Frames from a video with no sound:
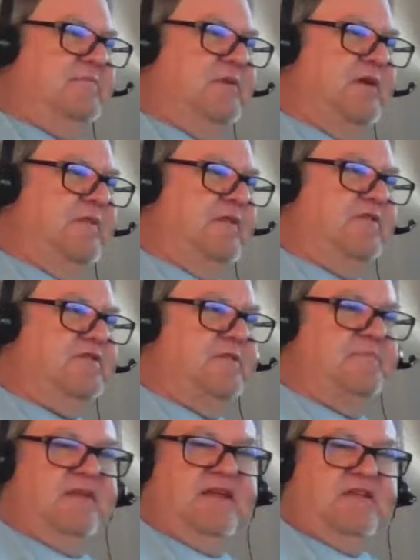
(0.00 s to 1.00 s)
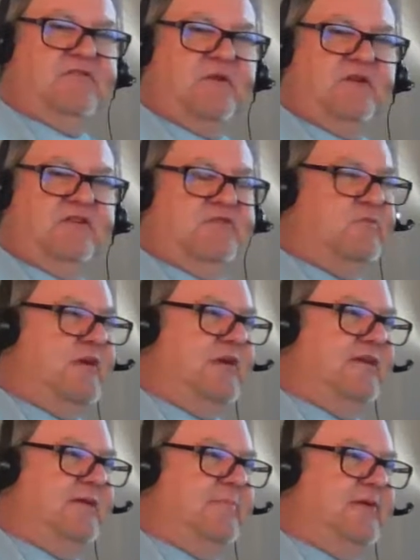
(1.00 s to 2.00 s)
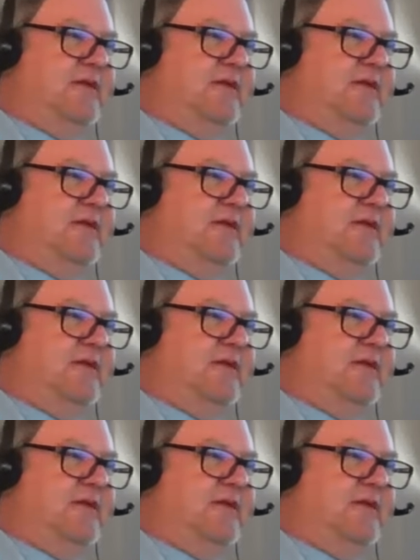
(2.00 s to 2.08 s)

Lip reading: but there's some days where I just wake up